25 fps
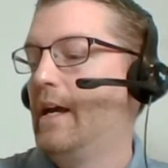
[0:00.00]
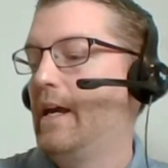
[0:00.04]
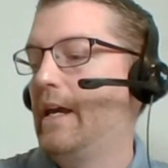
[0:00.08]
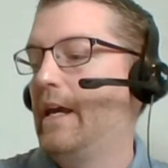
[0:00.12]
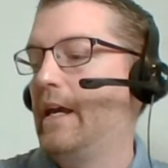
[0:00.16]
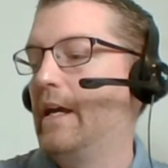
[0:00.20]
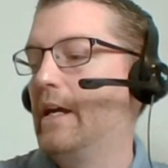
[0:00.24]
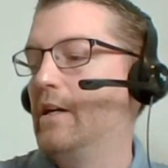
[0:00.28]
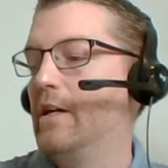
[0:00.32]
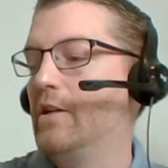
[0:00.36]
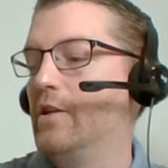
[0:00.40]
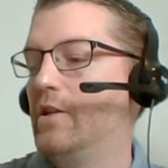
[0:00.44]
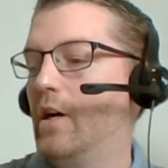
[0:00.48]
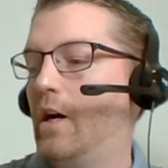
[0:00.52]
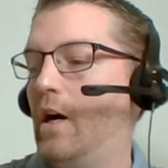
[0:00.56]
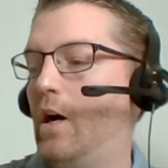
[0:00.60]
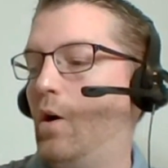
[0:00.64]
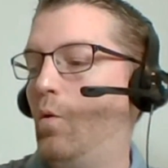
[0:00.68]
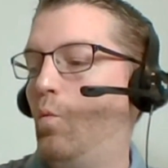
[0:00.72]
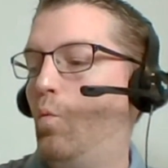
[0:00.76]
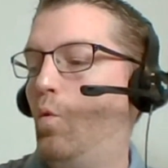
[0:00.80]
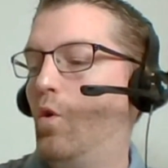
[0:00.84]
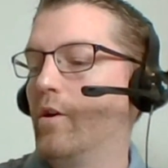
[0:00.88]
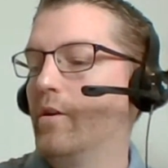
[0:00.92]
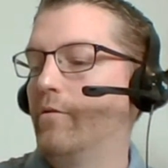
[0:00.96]
And
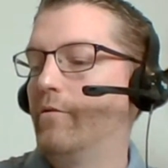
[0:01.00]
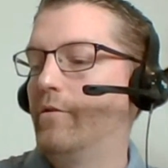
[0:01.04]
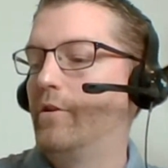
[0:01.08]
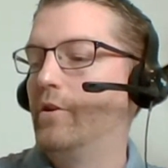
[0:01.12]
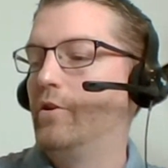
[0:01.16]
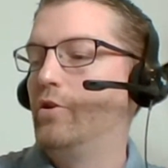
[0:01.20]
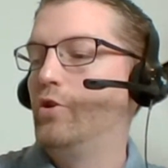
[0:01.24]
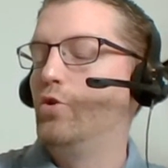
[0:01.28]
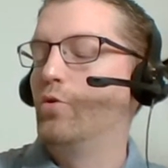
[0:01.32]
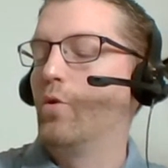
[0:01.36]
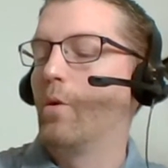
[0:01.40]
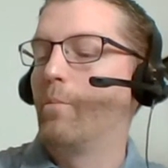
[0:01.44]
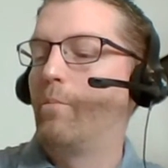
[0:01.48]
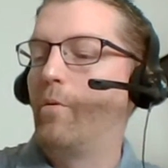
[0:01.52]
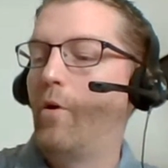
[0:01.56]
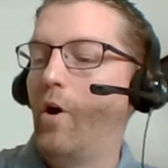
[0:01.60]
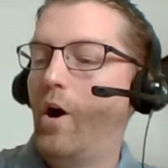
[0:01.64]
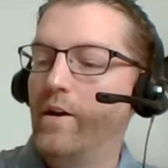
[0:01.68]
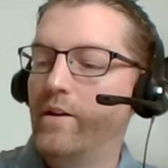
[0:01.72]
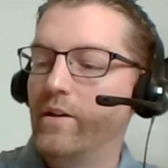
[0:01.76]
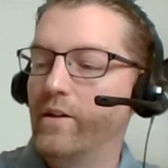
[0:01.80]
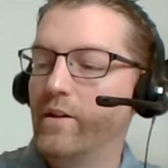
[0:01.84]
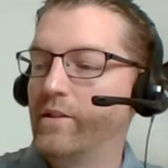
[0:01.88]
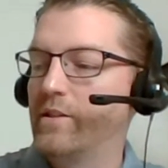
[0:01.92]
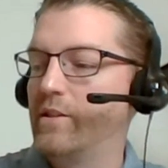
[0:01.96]
uh, one of the newer
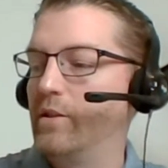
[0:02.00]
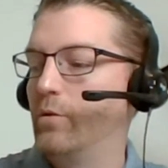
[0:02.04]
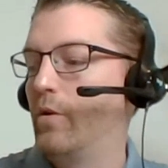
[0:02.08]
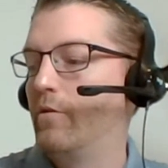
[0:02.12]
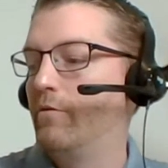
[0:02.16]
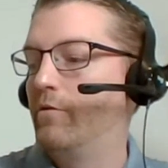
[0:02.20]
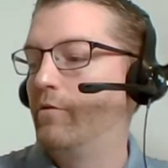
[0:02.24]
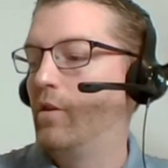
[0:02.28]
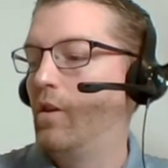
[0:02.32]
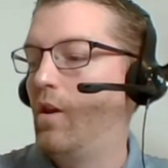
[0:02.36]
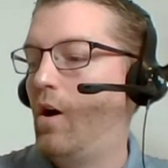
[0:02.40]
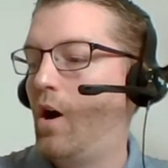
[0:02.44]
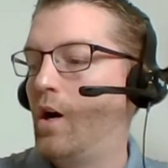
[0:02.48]
products that we've